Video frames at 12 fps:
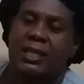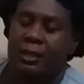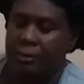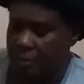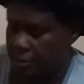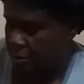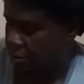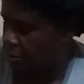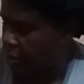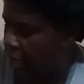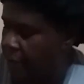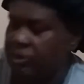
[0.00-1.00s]
thing,
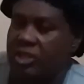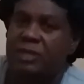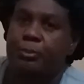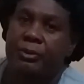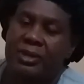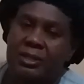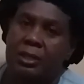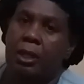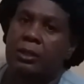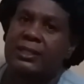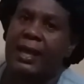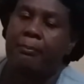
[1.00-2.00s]
I'm just breezing
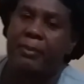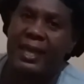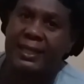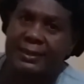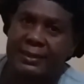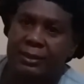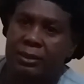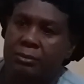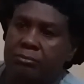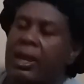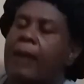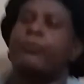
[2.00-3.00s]
out a bit.
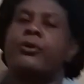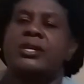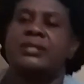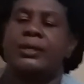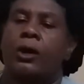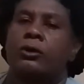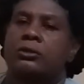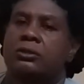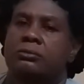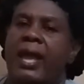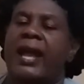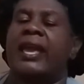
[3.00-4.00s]
I breeze out.
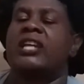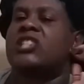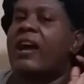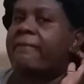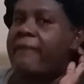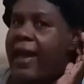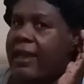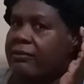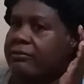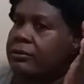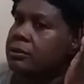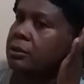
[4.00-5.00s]
I catch a
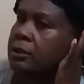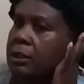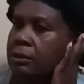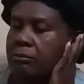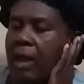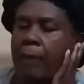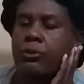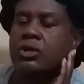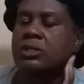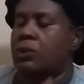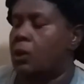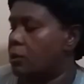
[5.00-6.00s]
5. I
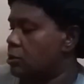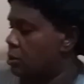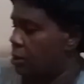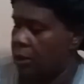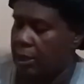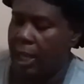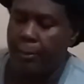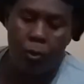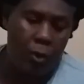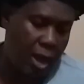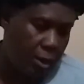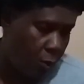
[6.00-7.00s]
breeze out. I'm
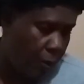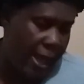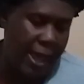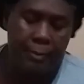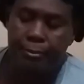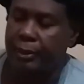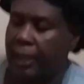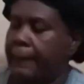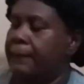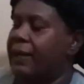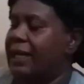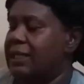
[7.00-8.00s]
going to go wild
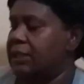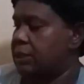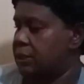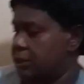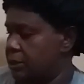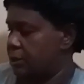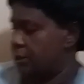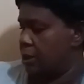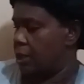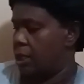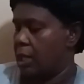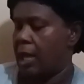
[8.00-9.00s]
and polish.
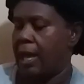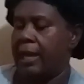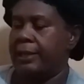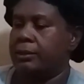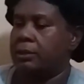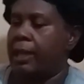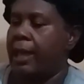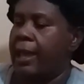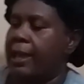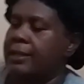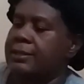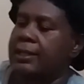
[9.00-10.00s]
And
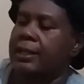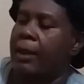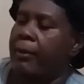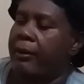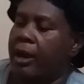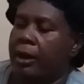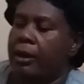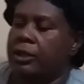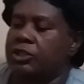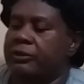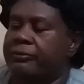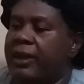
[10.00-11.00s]
hey, see camera
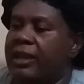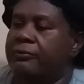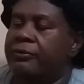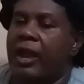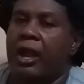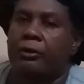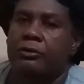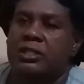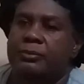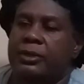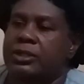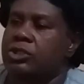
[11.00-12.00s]
girl, she find for her
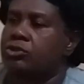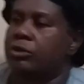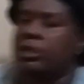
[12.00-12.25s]
Christmas